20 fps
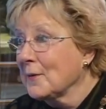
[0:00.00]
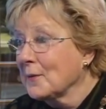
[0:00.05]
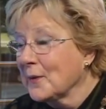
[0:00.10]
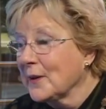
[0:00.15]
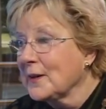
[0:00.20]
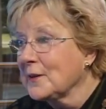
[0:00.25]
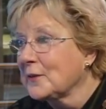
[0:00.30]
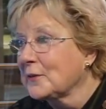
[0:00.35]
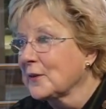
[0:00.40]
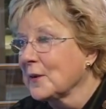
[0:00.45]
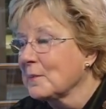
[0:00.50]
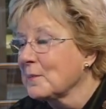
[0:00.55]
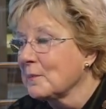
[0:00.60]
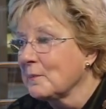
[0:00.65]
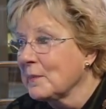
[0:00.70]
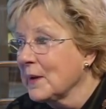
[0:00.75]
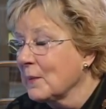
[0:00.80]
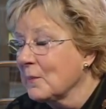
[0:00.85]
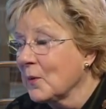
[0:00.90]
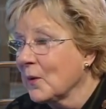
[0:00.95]
read
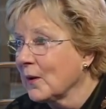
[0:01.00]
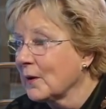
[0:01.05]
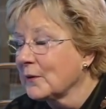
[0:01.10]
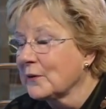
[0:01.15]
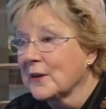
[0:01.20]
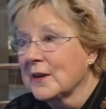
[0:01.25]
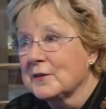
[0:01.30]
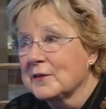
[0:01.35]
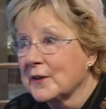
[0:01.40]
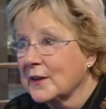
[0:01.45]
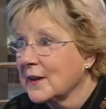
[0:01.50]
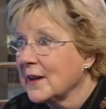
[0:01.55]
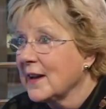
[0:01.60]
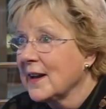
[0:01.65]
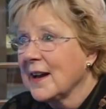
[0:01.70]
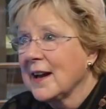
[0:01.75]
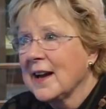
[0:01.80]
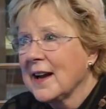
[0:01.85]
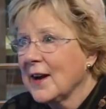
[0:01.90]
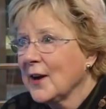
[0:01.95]
some memoirs and I said,
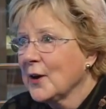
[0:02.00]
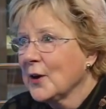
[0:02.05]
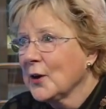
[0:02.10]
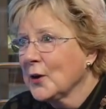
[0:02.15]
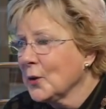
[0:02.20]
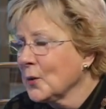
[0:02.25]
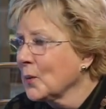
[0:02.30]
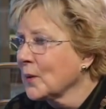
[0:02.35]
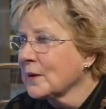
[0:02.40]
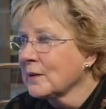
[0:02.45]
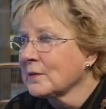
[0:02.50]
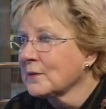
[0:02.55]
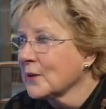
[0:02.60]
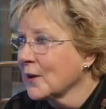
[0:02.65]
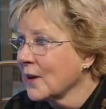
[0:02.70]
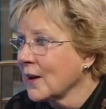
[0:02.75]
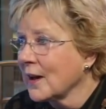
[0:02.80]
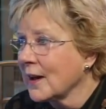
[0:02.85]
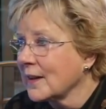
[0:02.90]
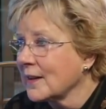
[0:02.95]
who would have
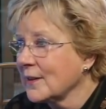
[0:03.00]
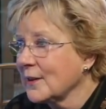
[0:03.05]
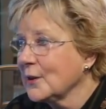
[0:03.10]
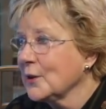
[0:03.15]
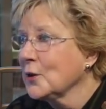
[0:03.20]
thought?